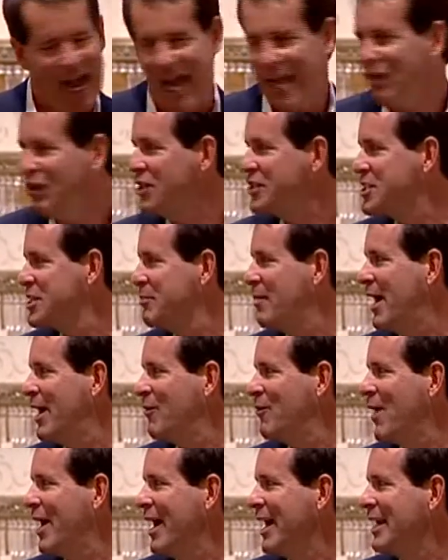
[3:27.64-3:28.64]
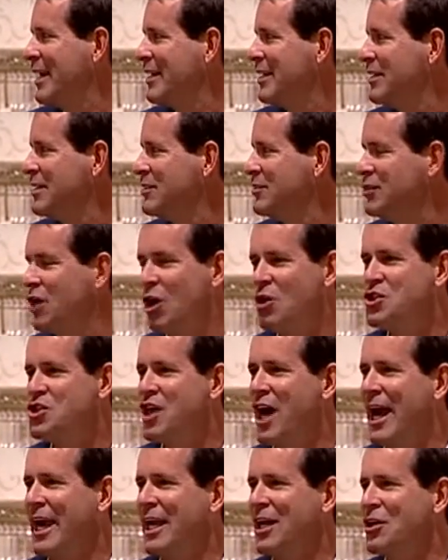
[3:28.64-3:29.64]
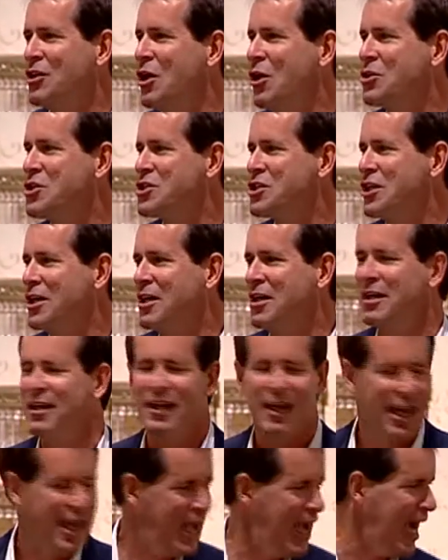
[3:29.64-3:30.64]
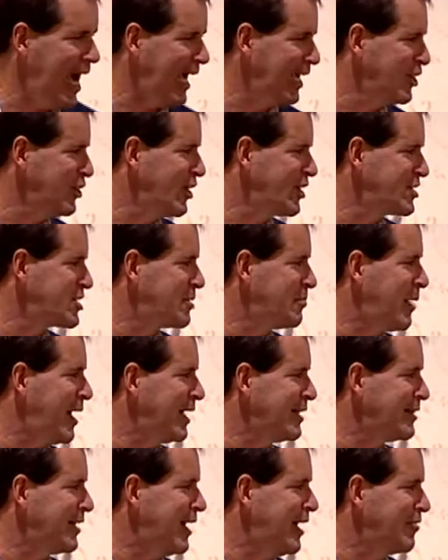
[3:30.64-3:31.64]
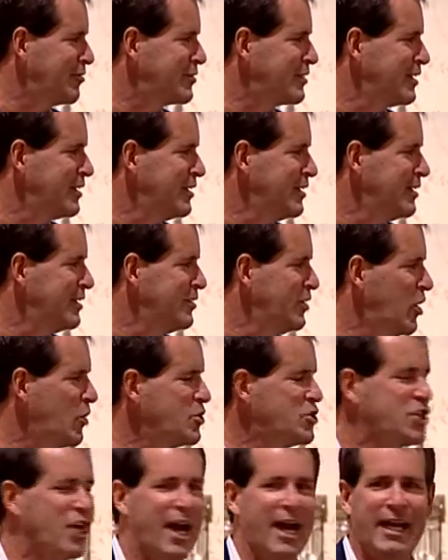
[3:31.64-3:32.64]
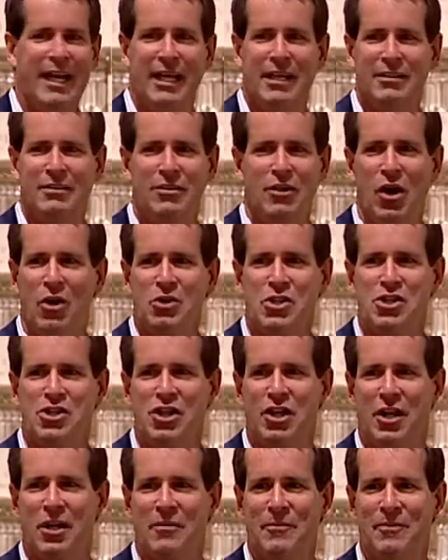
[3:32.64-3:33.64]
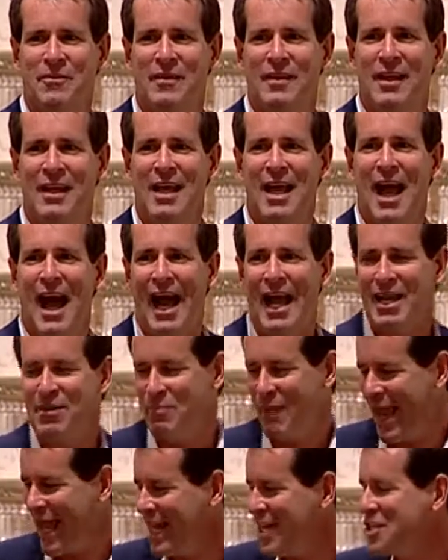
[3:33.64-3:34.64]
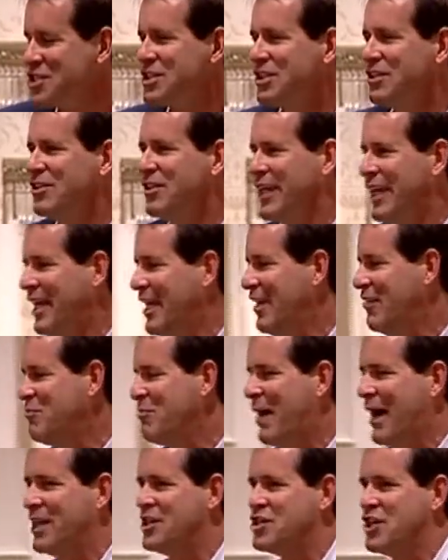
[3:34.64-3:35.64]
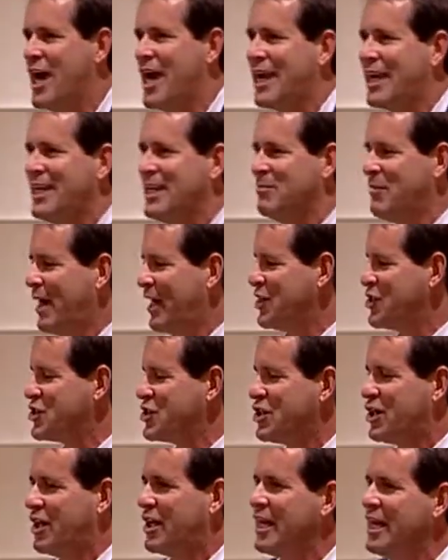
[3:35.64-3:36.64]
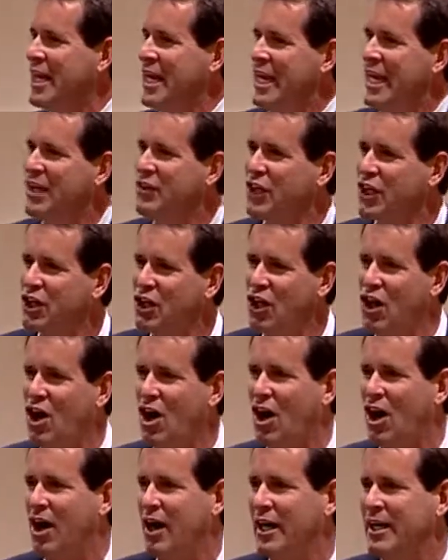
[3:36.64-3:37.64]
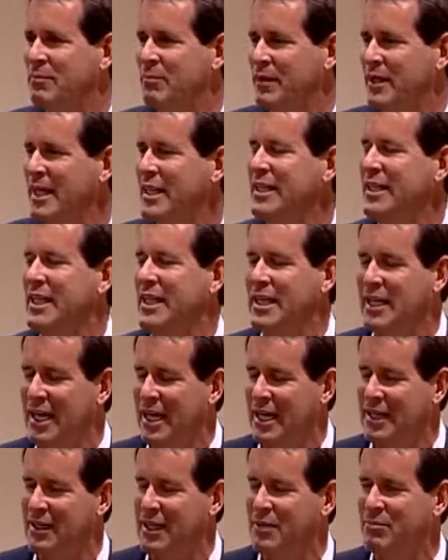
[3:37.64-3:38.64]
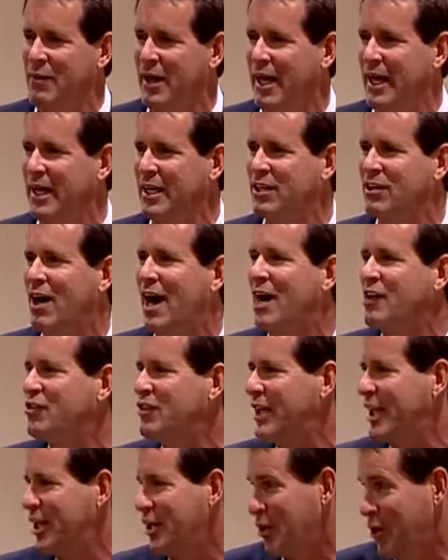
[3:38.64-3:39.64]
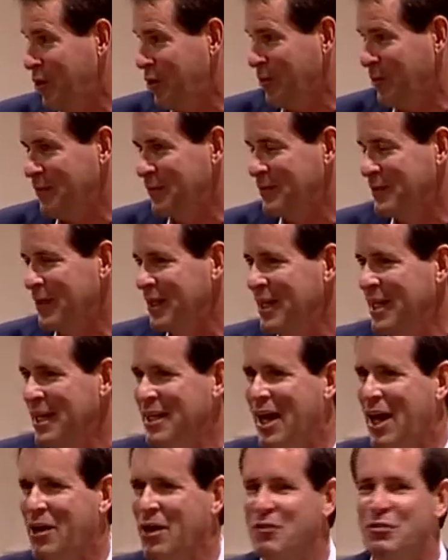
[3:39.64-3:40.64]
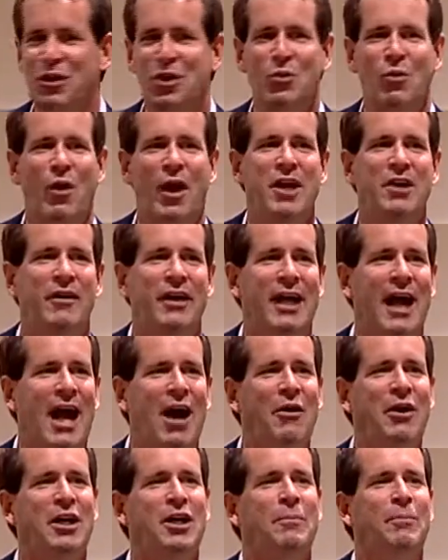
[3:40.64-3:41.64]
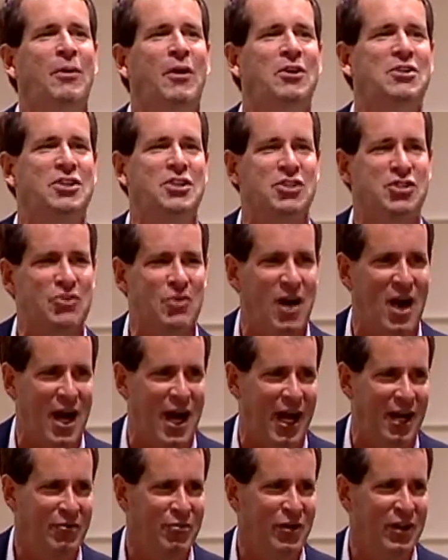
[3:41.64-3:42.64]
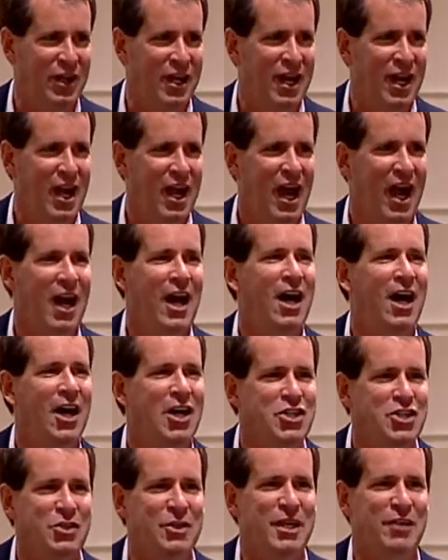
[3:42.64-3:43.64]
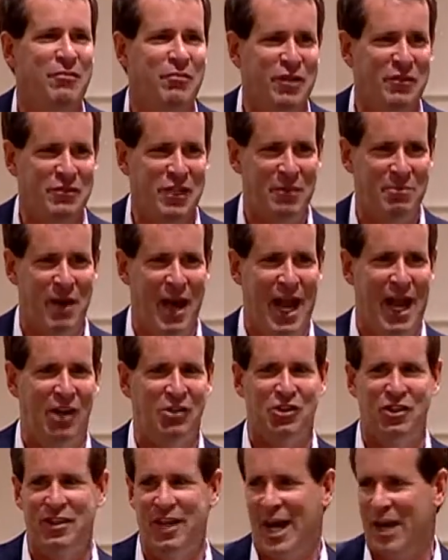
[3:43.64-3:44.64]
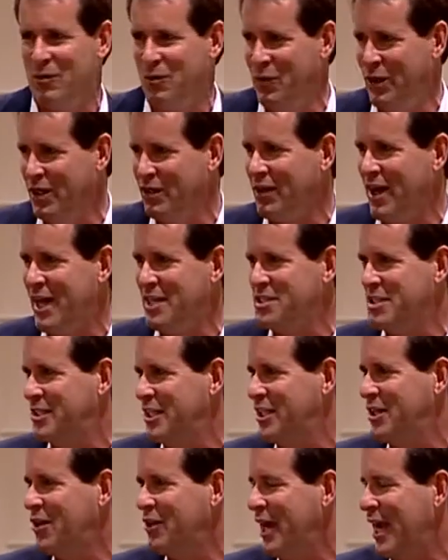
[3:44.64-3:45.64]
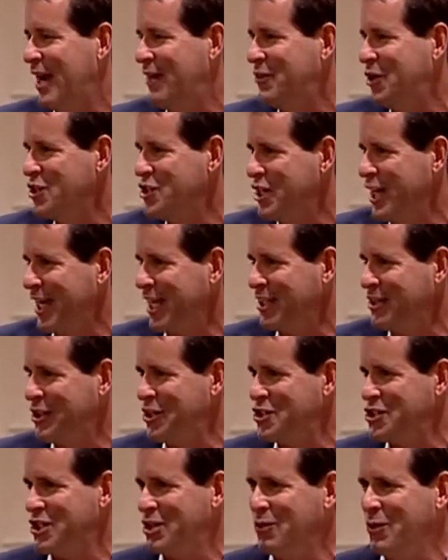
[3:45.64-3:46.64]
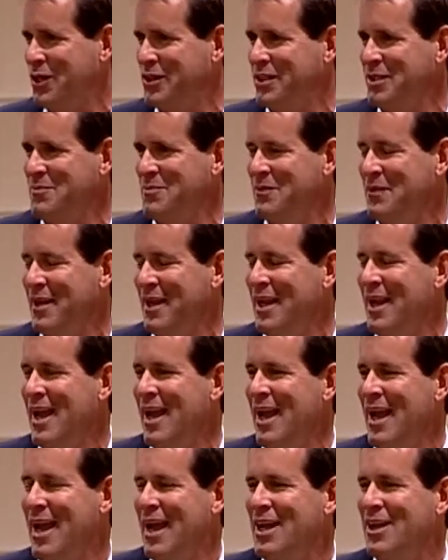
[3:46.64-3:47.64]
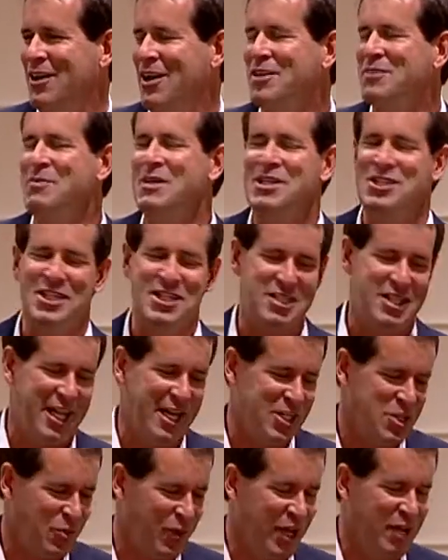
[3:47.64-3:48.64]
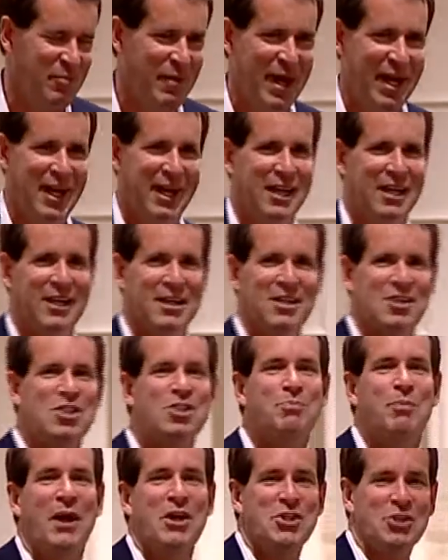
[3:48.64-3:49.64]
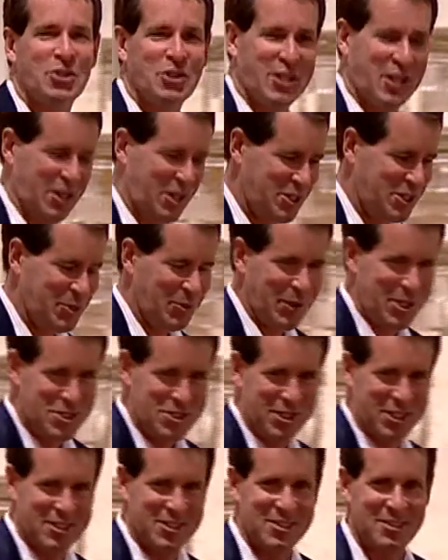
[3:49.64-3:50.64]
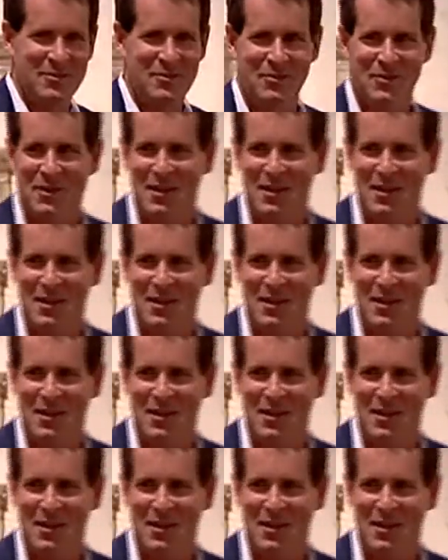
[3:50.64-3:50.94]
I looked to my right, no jacket, no shirt. I looked to my left, no jacket, no shirt. I had managed to leave my jacket and my shirt in the car, in my closet at home. Now, if you're wondering, how can a person drive 150 miles and not realize that they don't have their jacket and their shirt with them? Let me just say it's one of my special characteristics.